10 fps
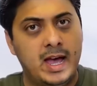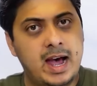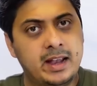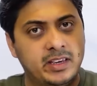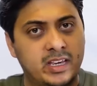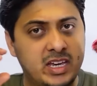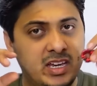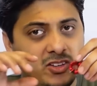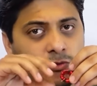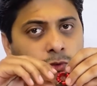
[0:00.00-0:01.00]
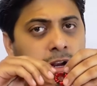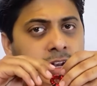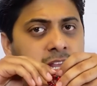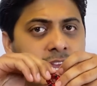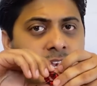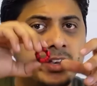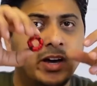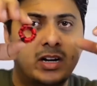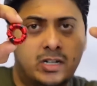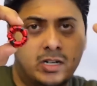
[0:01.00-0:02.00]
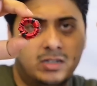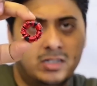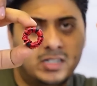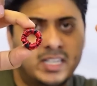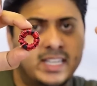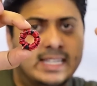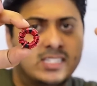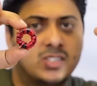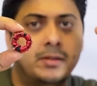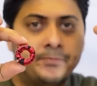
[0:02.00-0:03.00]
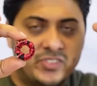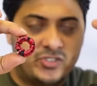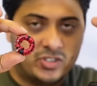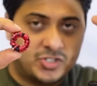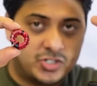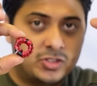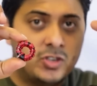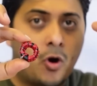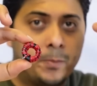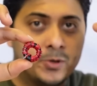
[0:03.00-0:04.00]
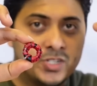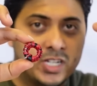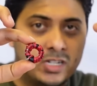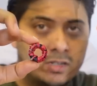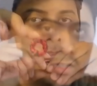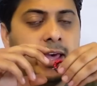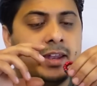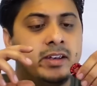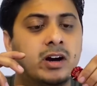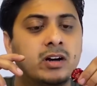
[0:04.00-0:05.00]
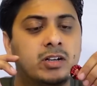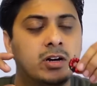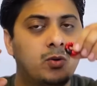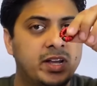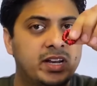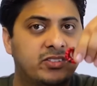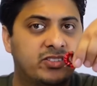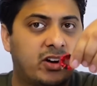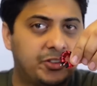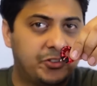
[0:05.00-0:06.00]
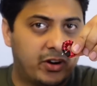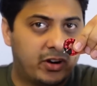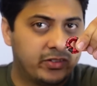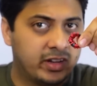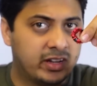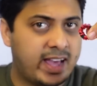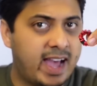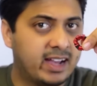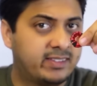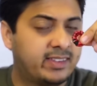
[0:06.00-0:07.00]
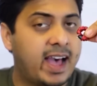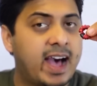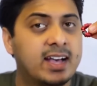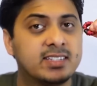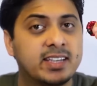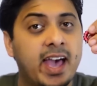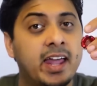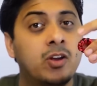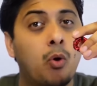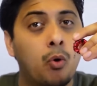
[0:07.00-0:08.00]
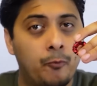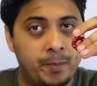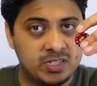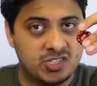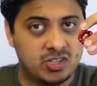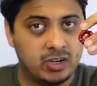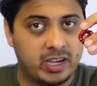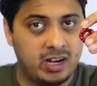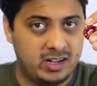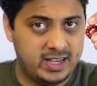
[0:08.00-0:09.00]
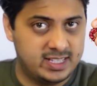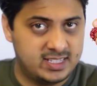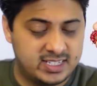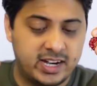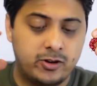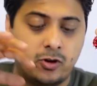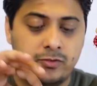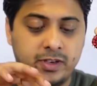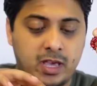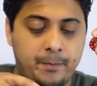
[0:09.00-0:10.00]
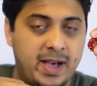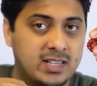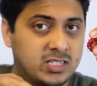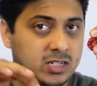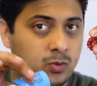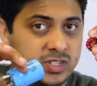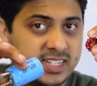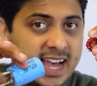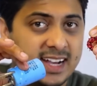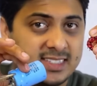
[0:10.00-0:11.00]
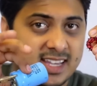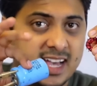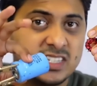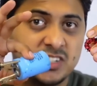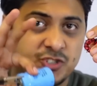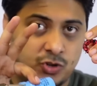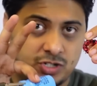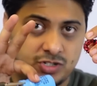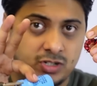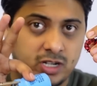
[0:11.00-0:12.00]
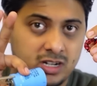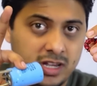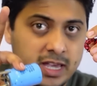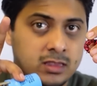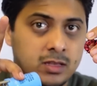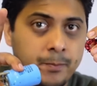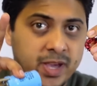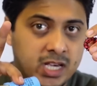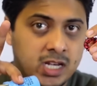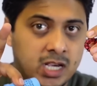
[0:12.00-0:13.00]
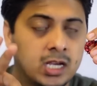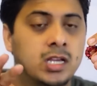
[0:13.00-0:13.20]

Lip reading: And the case for an inductor is just the opposite. An inductor, when it starts charging, it acts as an open circuit instead of the capacitor, which acts as a short circuit in the beginning.